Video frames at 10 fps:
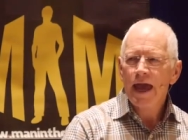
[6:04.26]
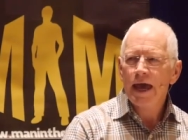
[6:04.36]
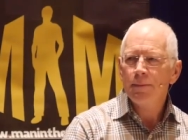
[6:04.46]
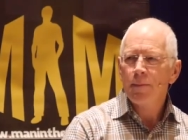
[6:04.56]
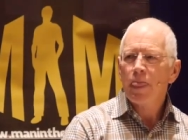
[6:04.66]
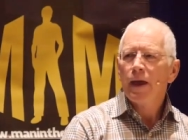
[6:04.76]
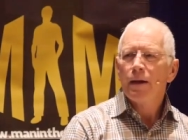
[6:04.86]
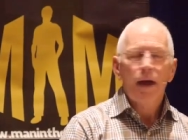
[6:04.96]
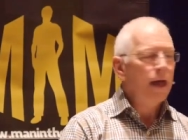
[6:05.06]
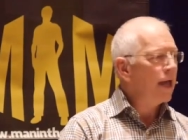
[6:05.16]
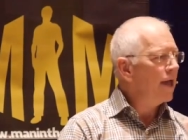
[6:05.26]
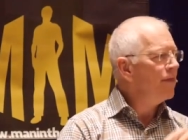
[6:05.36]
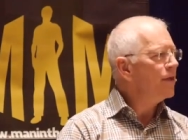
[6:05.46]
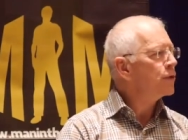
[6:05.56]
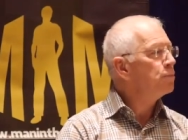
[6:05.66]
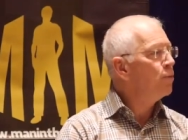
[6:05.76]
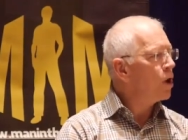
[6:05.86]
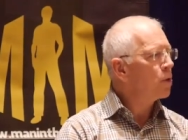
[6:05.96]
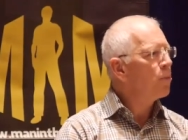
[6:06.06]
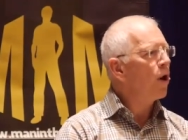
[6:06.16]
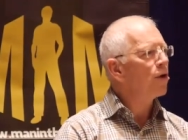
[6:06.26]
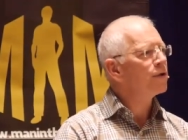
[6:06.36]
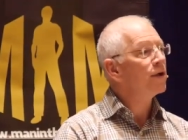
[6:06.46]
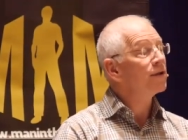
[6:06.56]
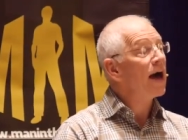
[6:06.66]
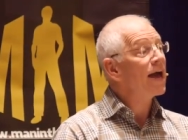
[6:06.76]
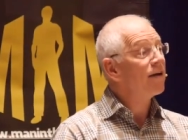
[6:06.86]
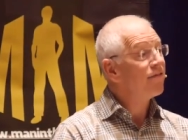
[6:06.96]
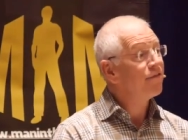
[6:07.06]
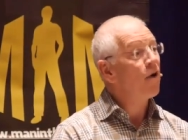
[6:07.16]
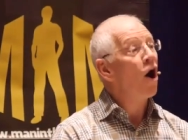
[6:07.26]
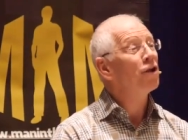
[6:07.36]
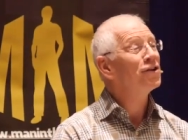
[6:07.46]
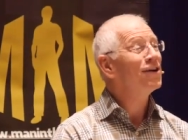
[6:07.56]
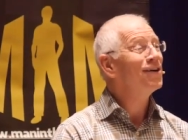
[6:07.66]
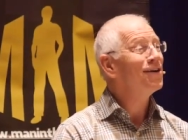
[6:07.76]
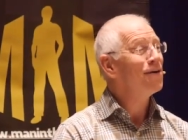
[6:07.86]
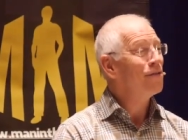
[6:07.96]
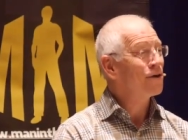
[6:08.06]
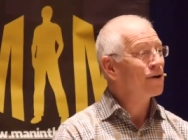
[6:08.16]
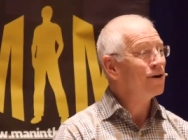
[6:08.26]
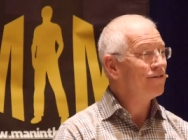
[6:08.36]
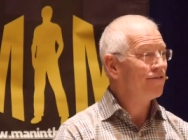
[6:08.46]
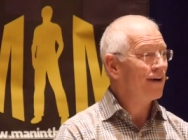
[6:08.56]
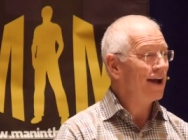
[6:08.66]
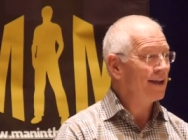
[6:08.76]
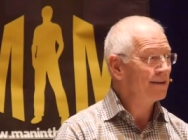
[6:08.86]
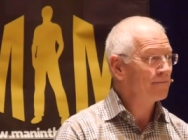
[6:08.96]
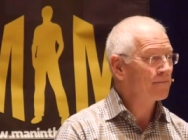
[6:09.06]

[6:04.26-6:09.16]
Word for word: And in this book, Paul says, I have fought the good fight.